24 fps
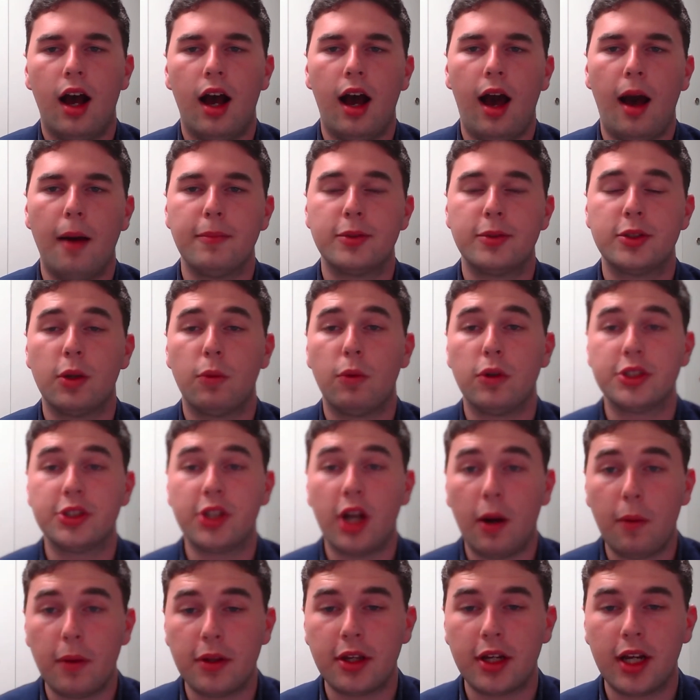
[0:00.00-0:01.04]
So we'll
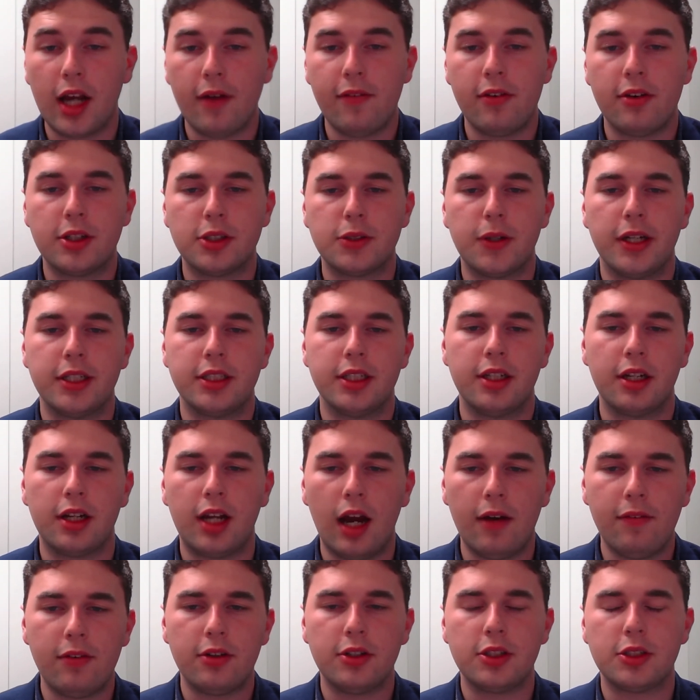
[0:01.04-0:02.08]
start with the governor's race. In the
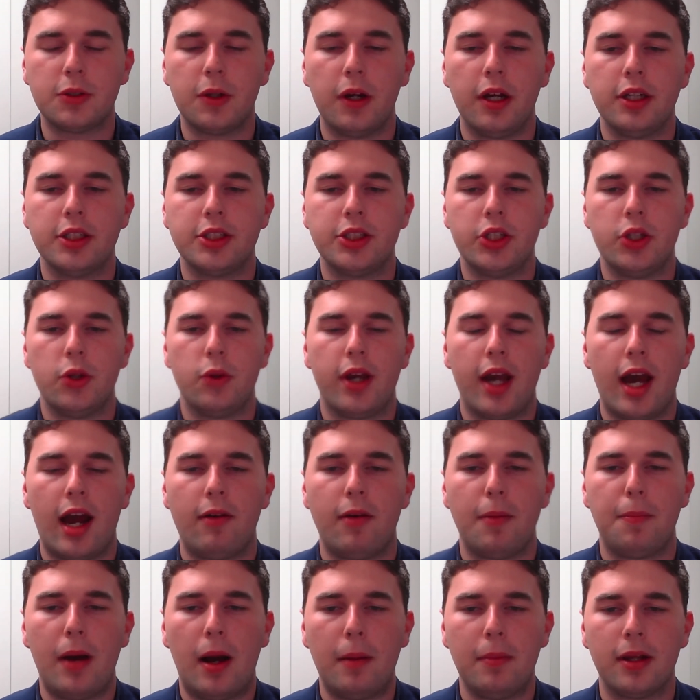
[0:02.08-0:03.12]
governor's race, you got
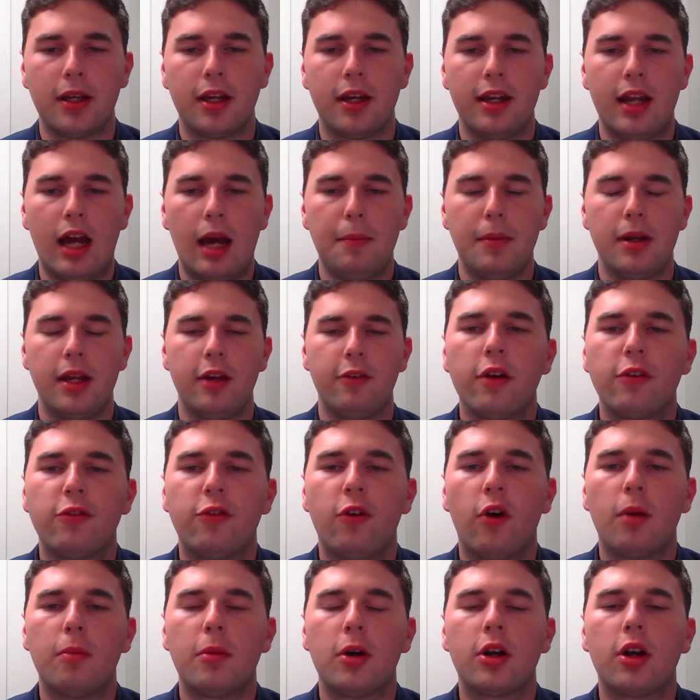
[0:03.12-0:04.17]
Republican nominee,
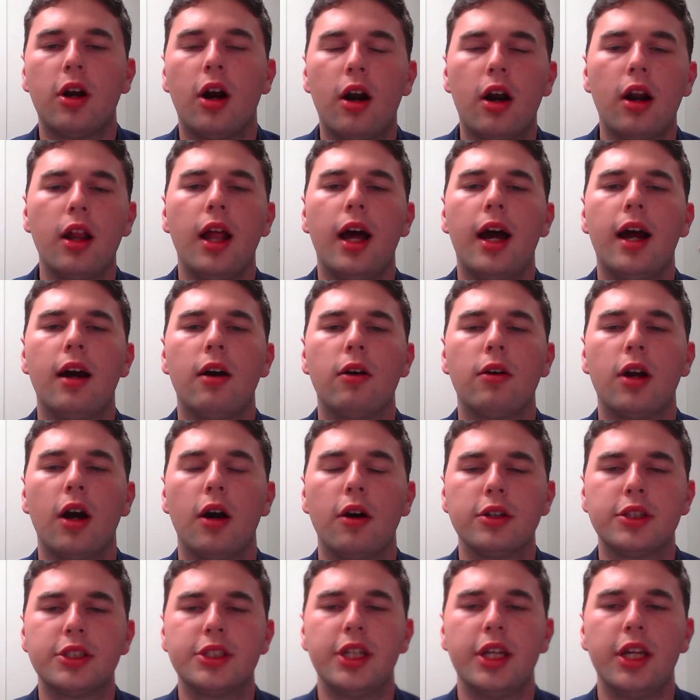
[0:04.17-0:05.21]
former Carlisle
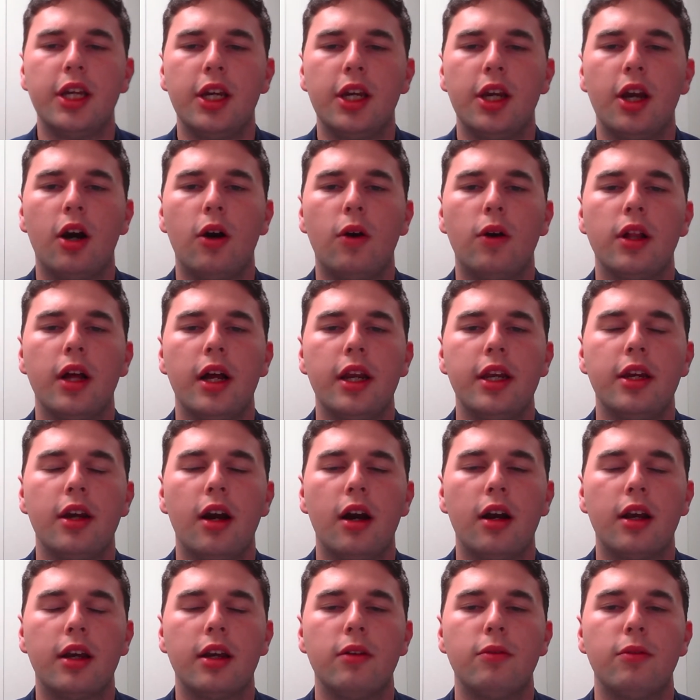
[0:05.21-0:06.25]
co-CEO Glenn
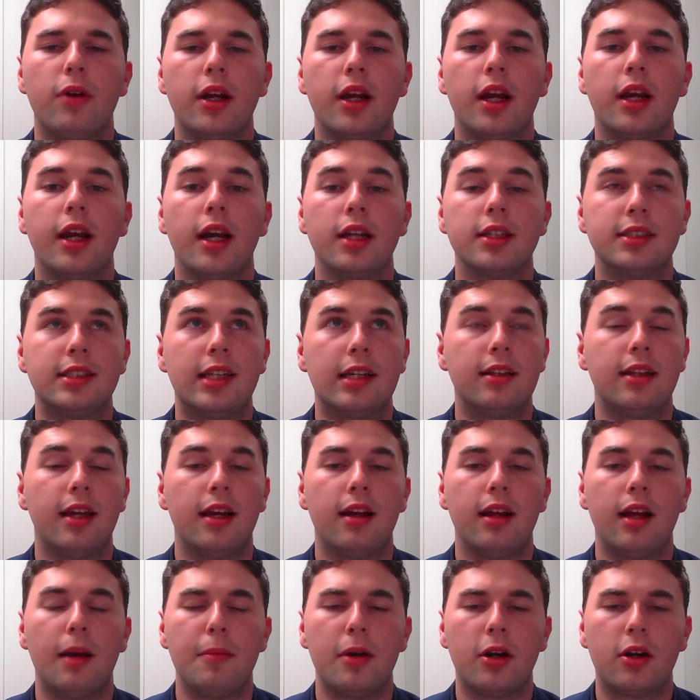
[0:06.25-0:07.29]
Youngkin running against the
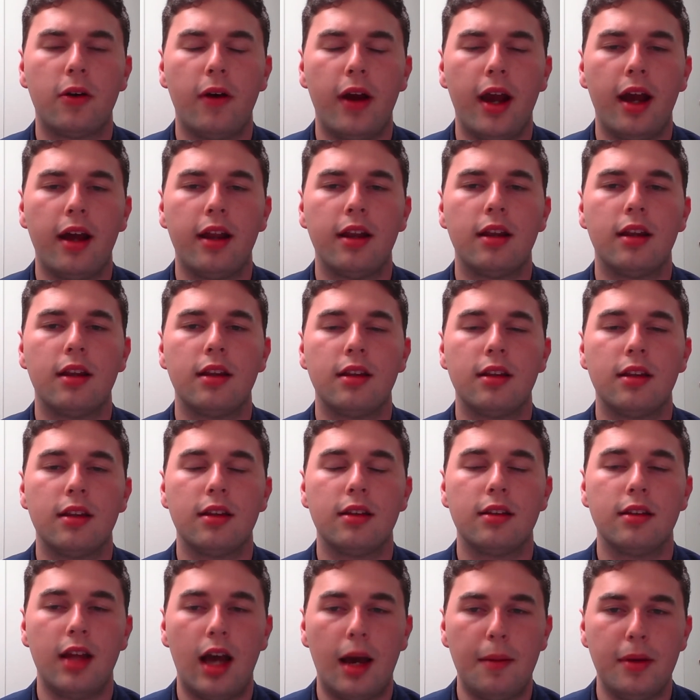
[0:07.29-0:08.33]
Democrat
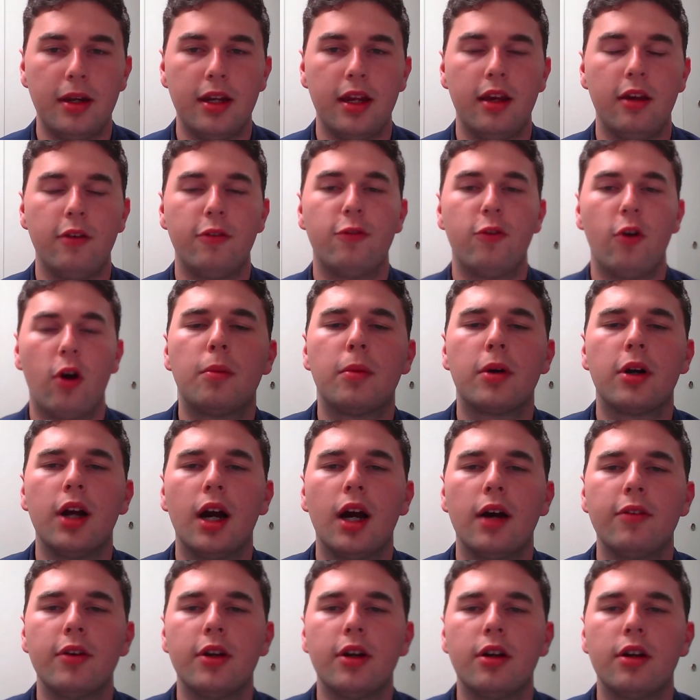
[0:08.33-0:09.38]
nominee, former
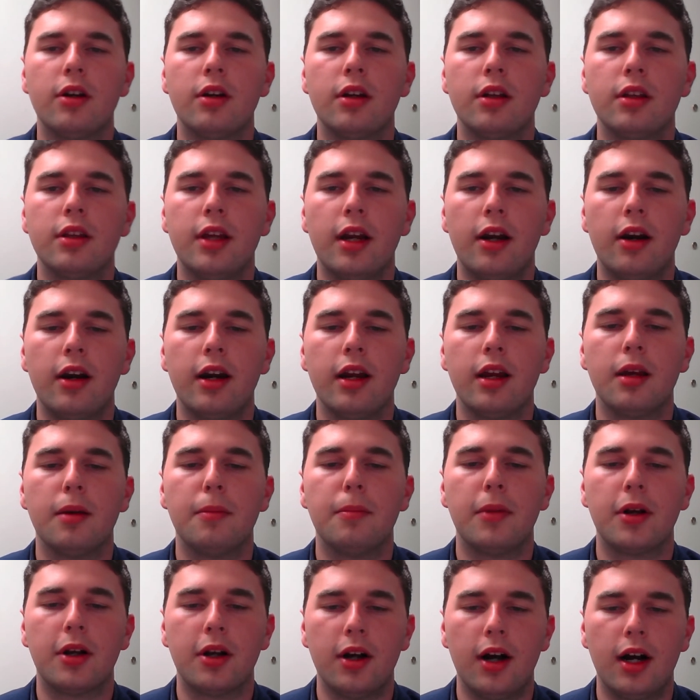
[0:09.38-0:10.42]
Governor Terry
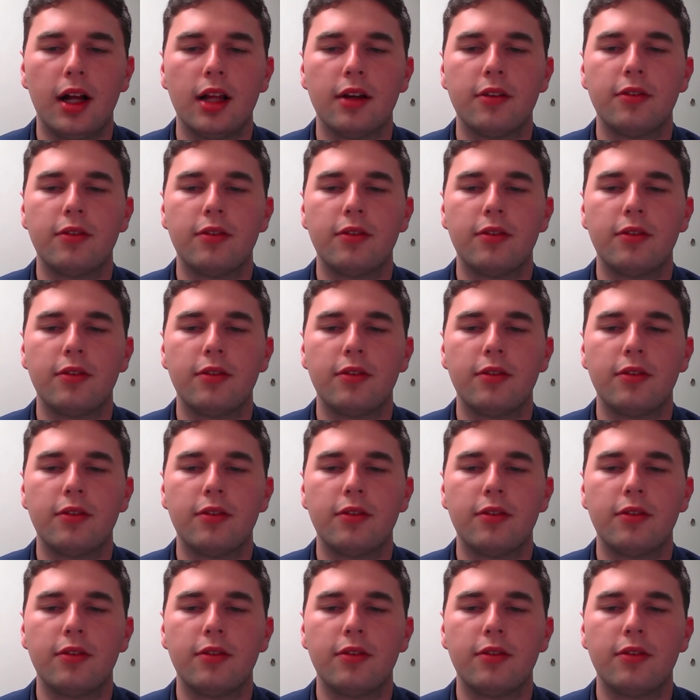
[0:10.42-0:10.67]
McAuliffe.